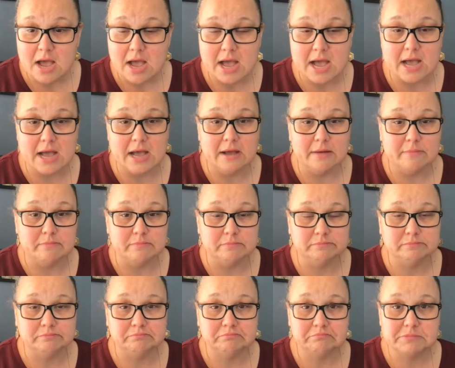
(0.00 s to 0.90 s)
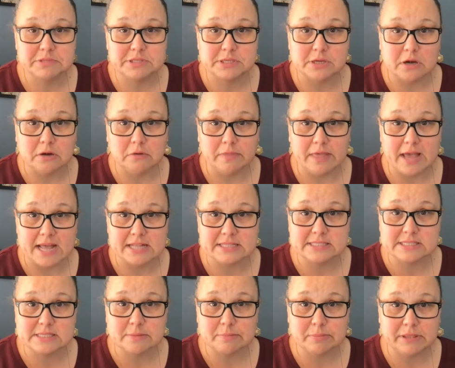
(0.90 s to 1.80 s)
um, so
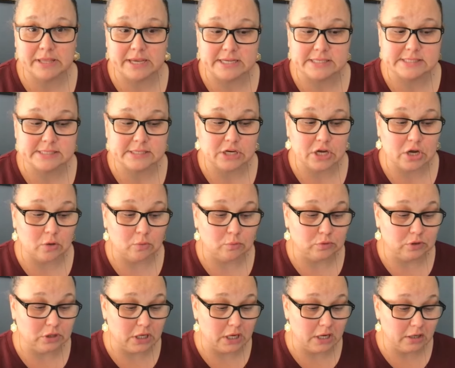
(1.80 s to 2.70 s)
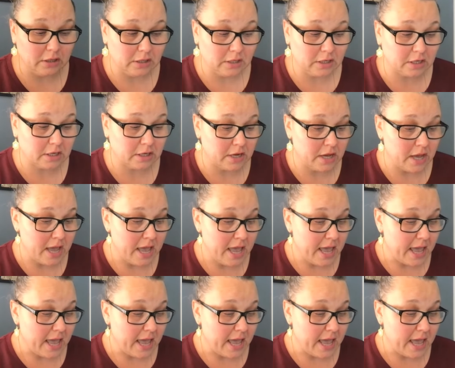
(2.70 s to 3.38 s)
that's the place to go look